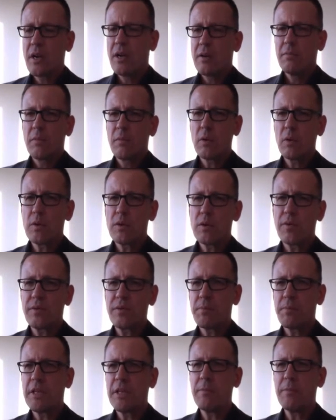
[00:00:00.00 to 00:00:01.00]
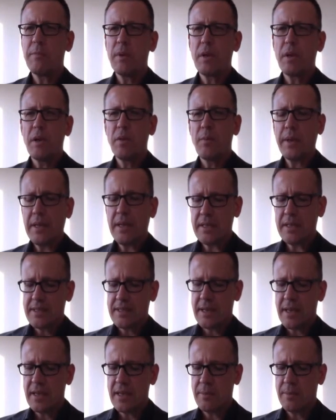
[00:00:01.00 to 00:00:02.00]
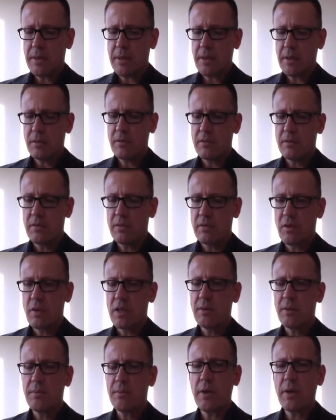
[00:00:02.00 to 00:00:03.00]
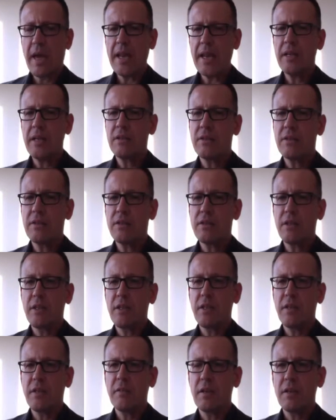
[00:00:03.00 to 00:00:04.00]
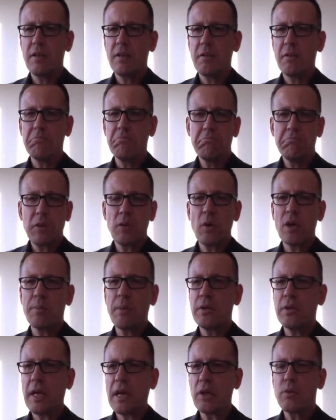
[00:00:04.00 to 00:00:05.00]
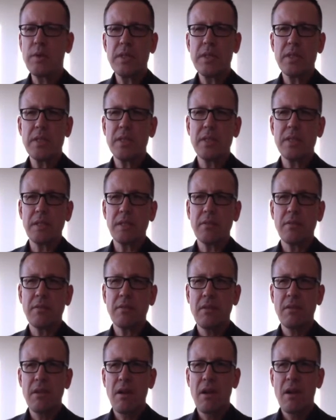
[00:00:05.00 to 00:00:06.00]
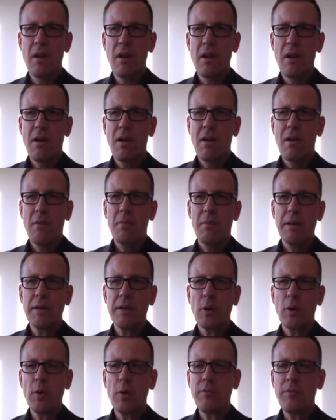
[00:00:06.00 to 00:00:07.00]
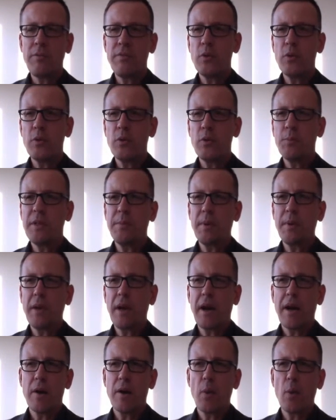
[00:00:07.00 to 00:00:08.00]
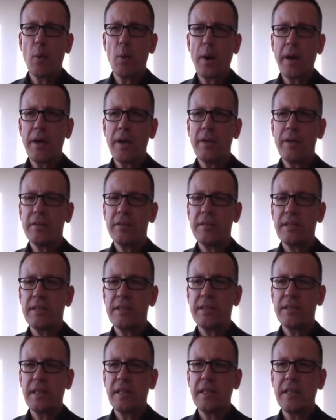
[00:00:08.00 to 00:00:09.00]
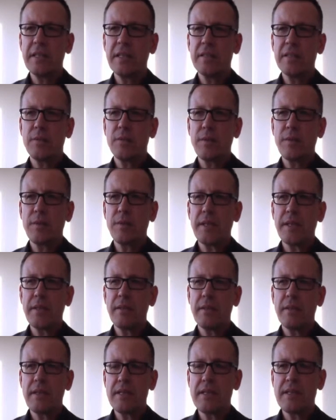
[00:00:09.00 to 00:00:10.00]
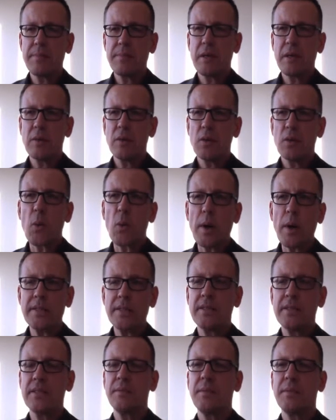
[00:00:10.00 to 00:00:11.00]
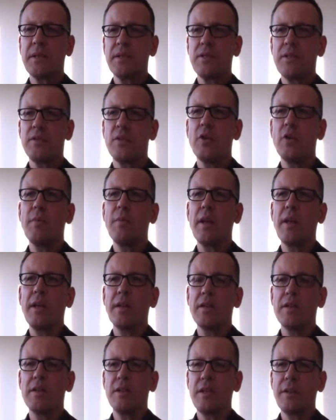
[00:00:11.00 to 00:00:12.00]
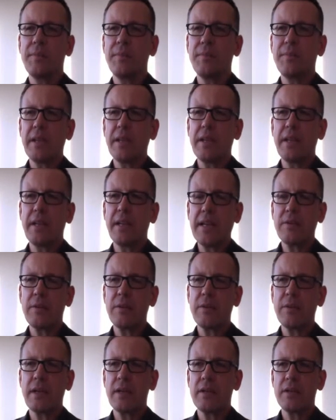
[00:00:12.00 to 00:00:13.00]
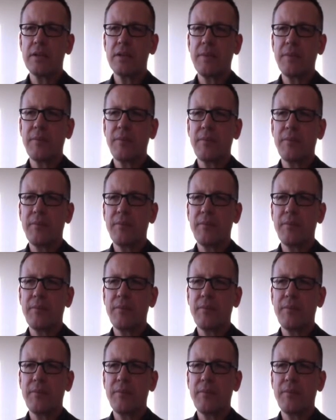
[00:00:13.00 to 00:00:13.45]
Most of the people, when they start talking about energy, they talk about electricity. But only few people are aware that industry needs about twice as much thermal energy than electric energy.